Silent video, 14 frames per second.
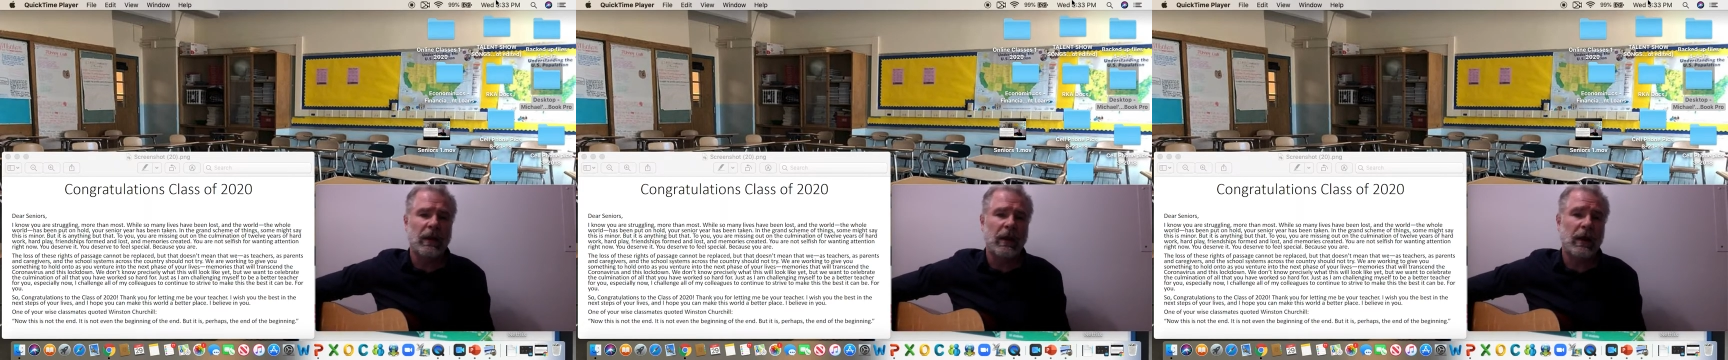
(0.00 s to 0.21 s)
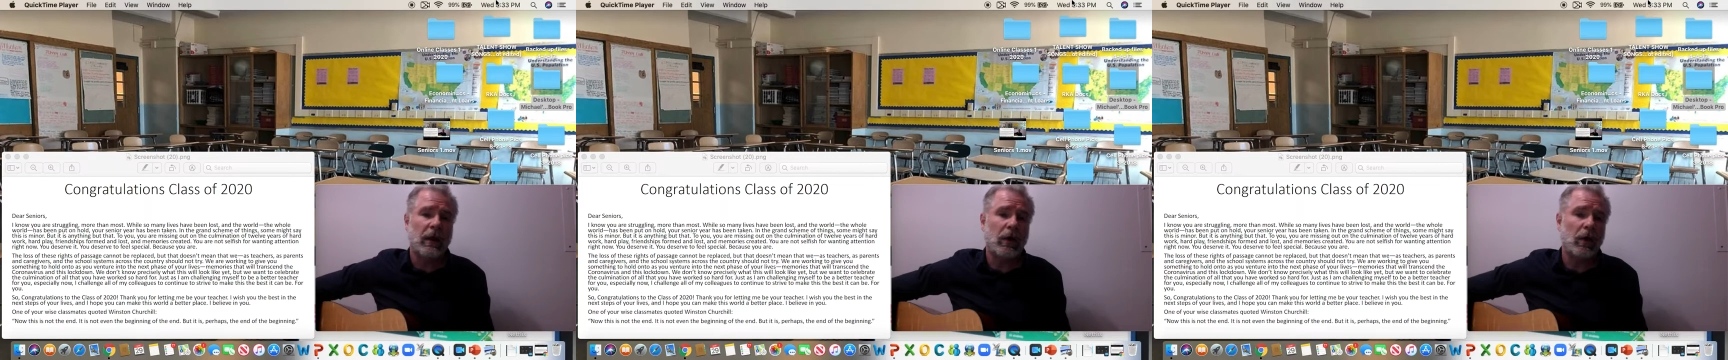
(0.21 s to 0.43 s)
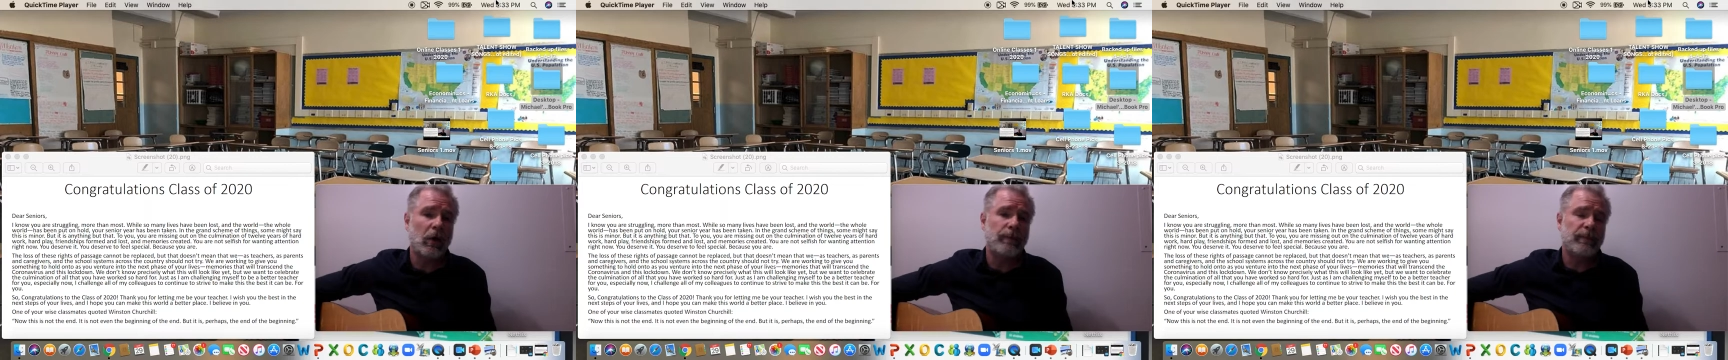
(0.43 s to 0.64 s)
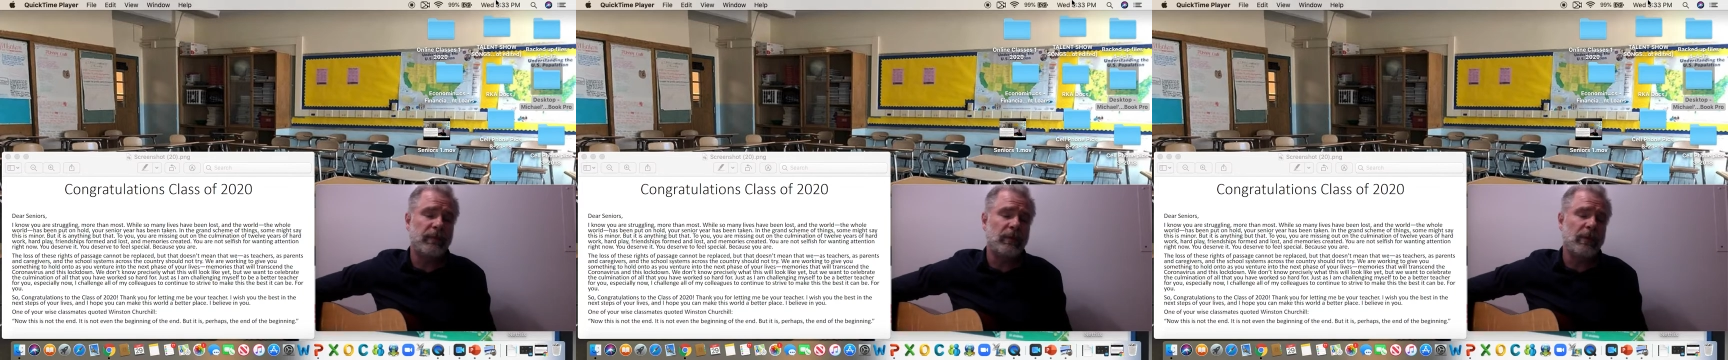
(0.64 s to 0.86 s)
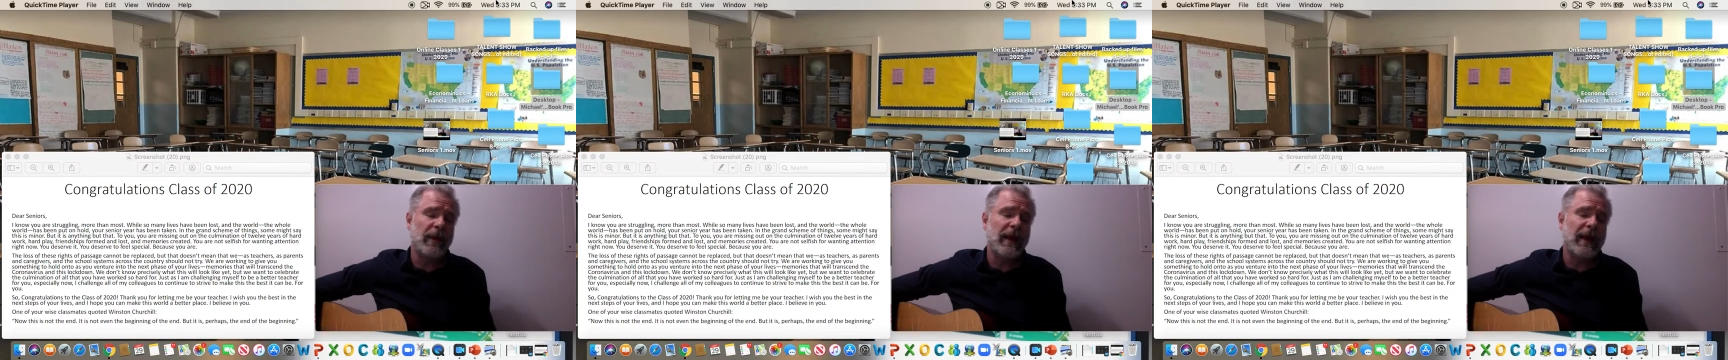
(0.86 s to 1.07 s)
I hope
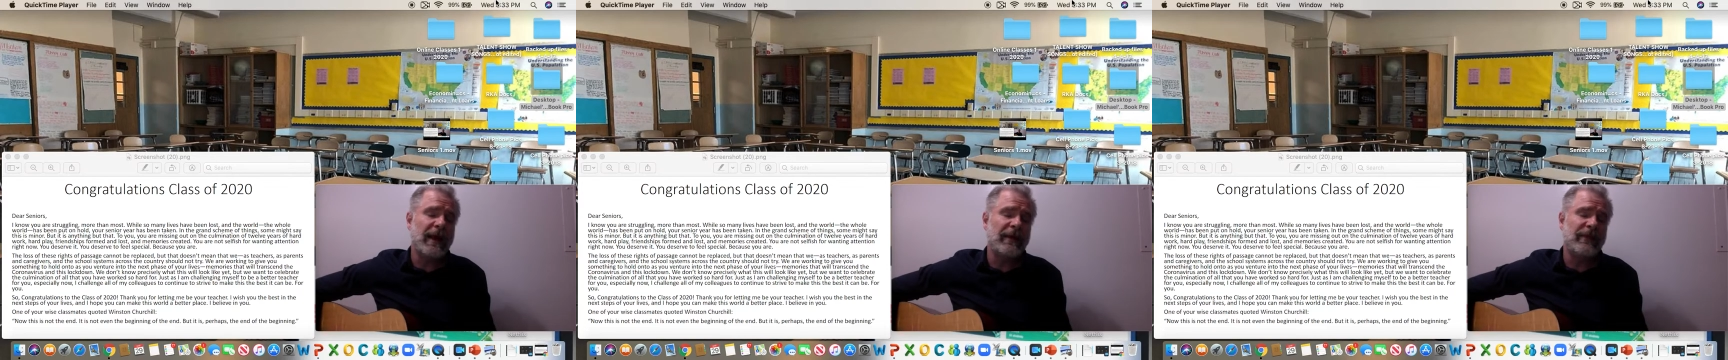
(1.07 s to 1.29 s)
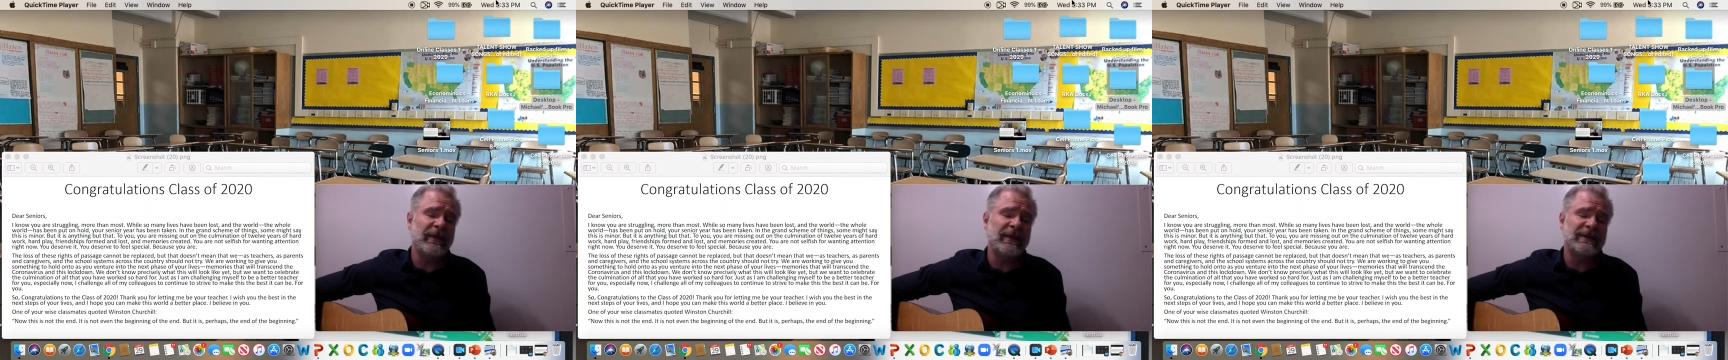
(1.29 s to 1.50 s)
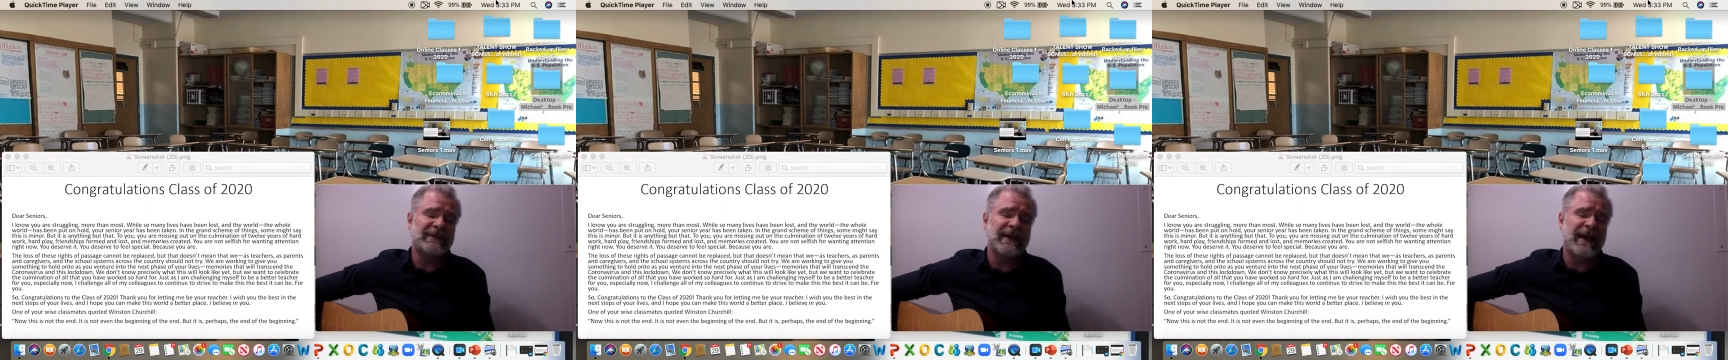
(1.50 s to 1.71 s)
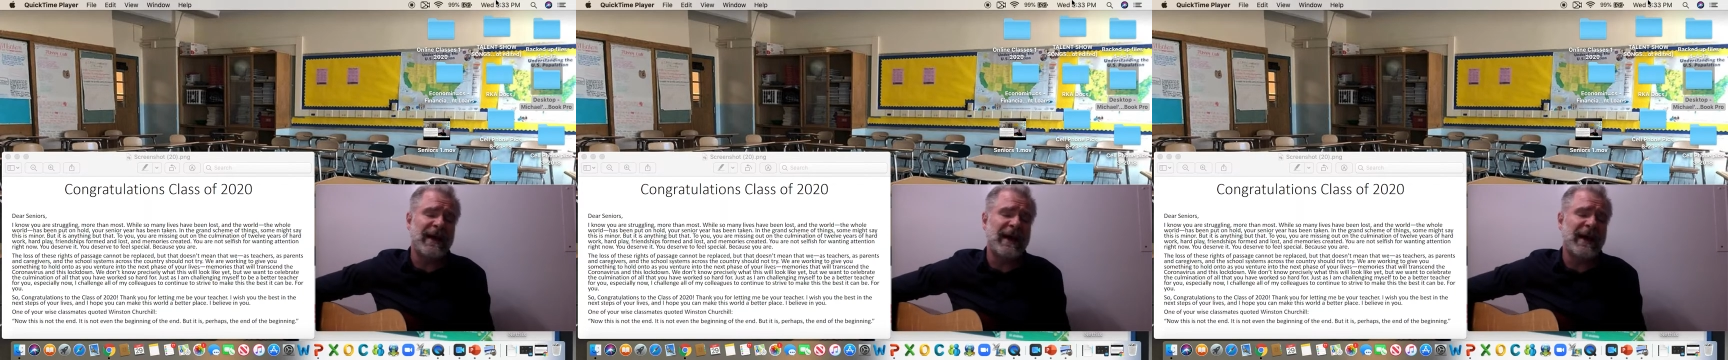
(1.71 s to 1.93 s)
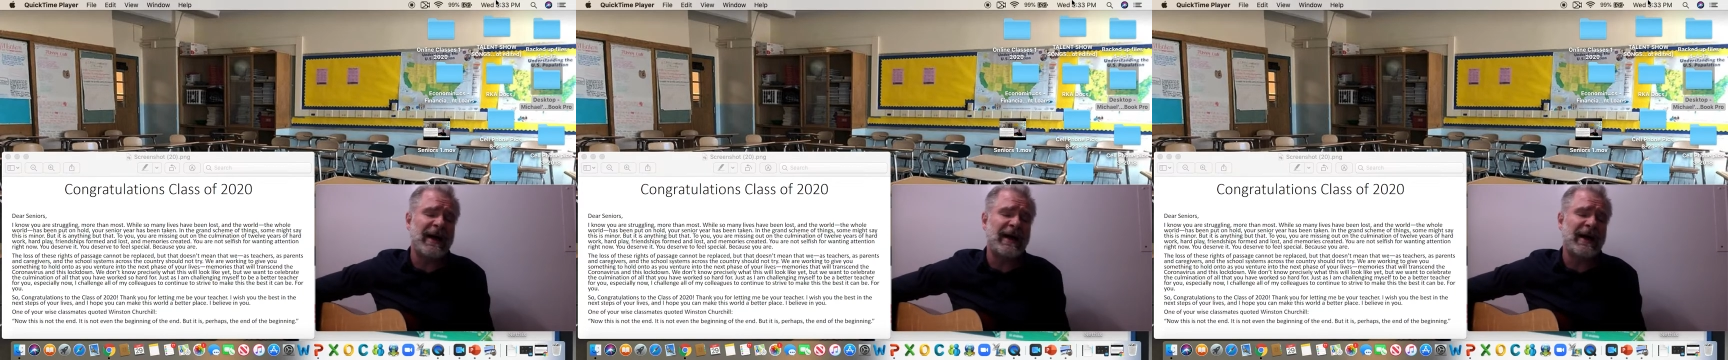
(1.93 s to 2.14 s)
you had the
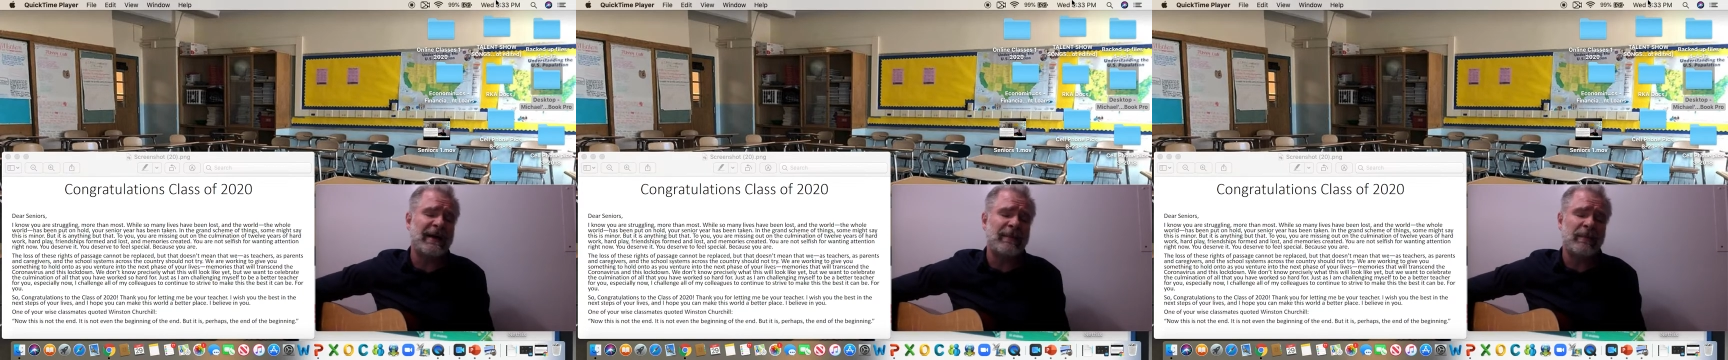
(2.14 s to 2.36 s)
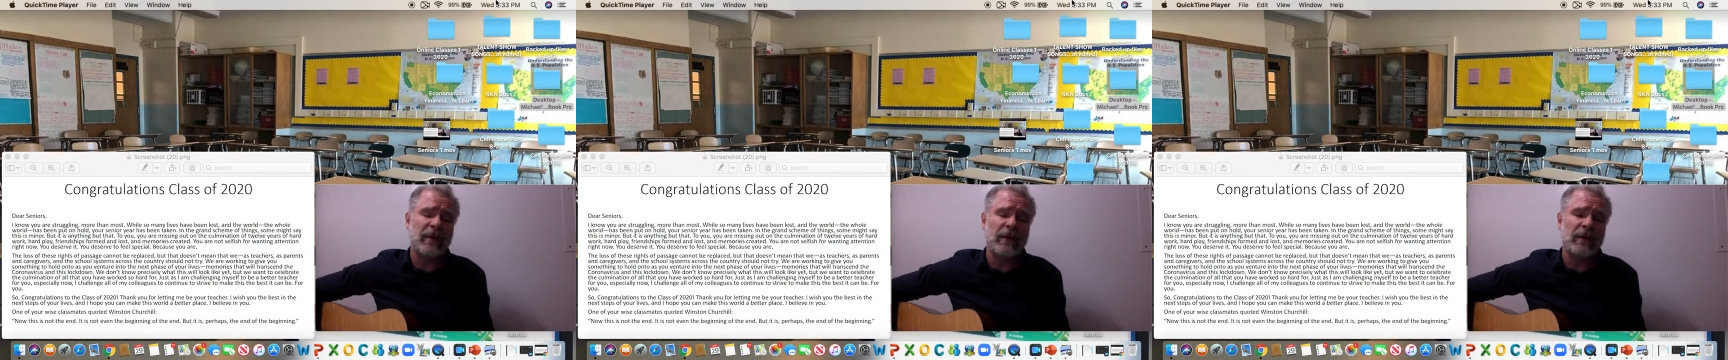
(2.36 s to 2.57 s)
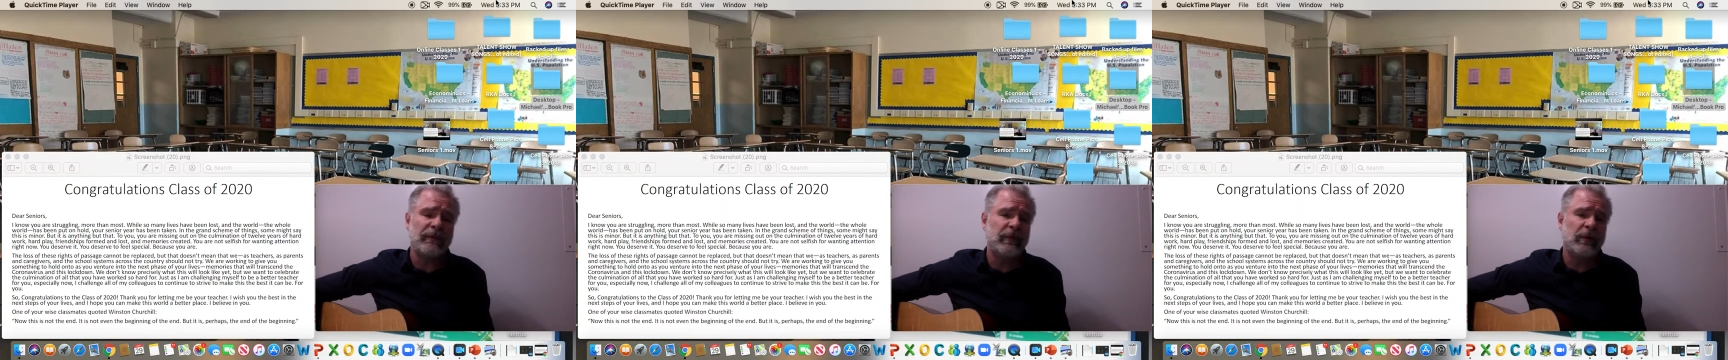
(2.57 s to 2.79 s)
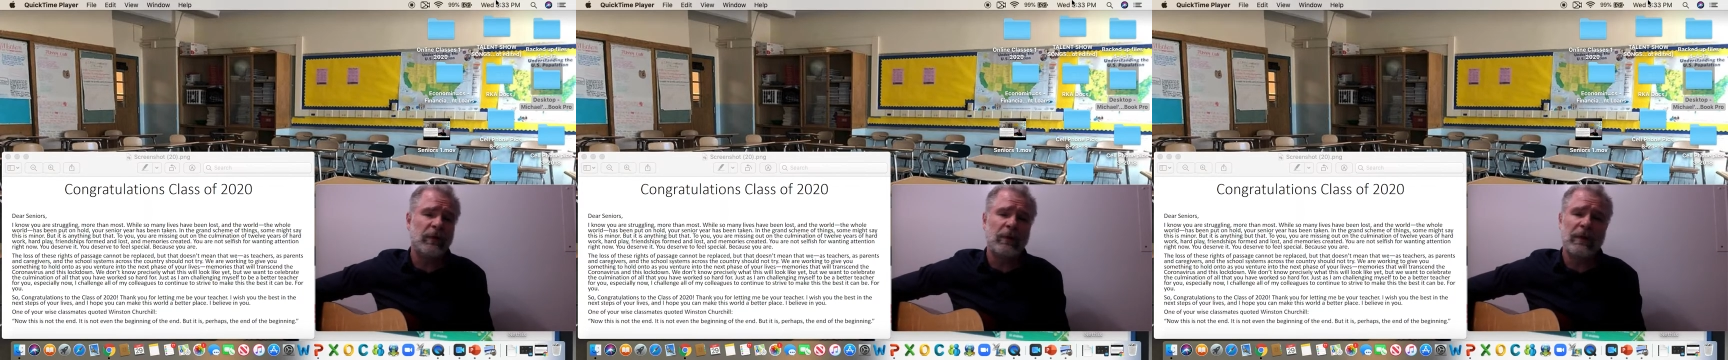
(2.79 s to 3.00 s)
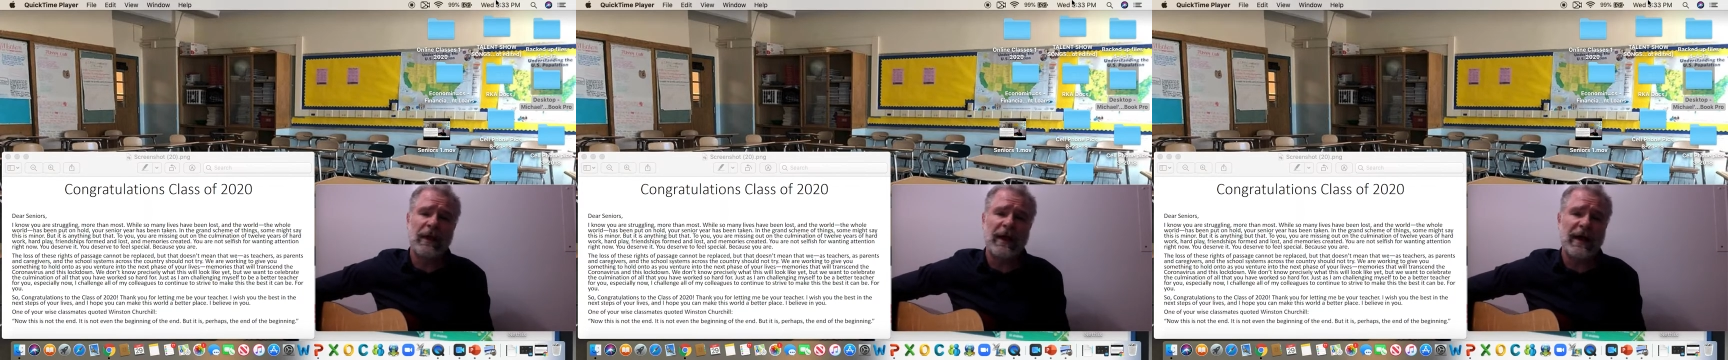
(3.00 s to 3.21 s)
time of your
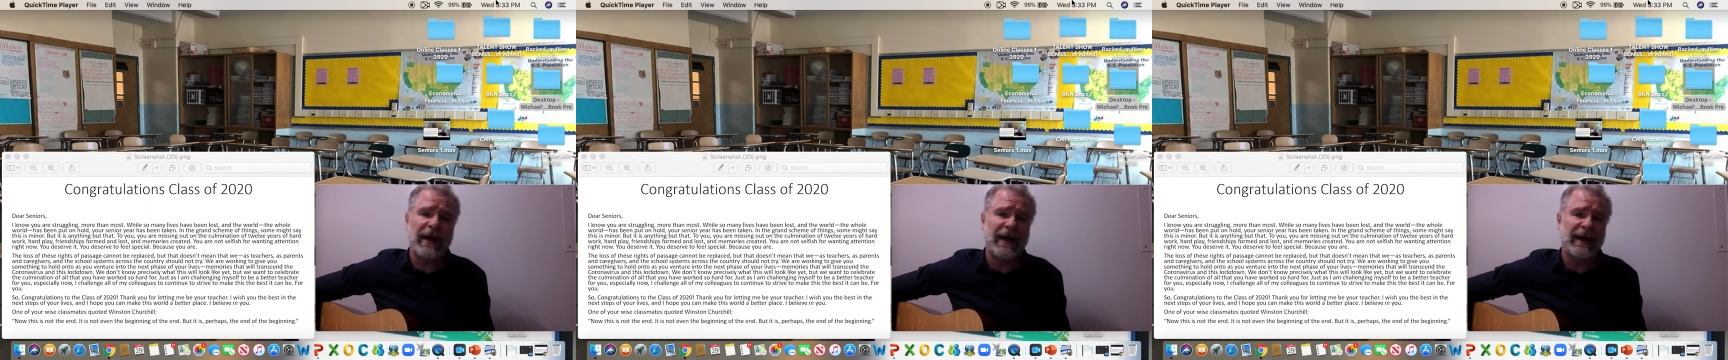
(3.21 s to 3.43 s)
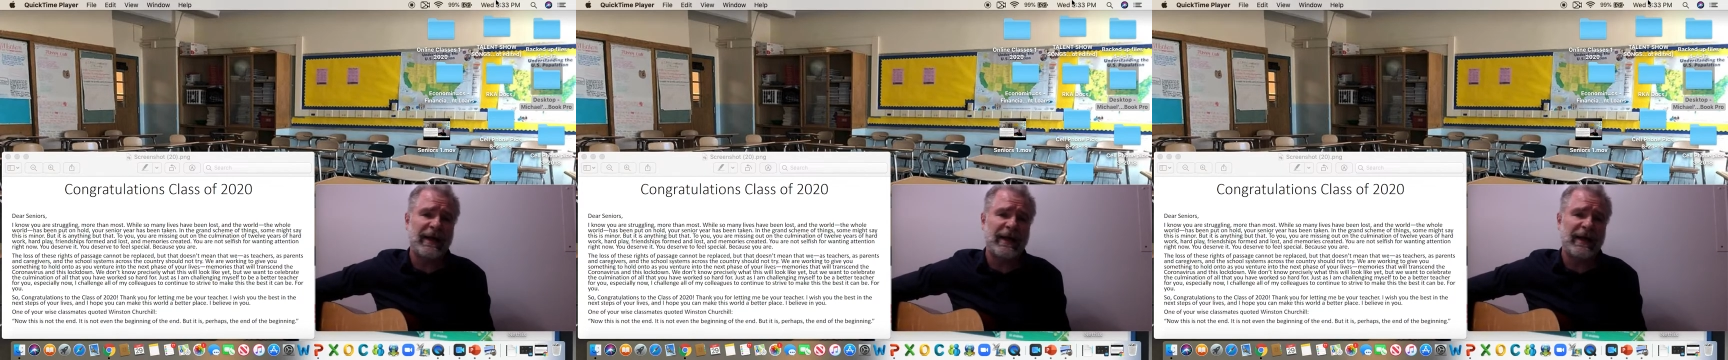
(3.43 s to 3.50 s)
life.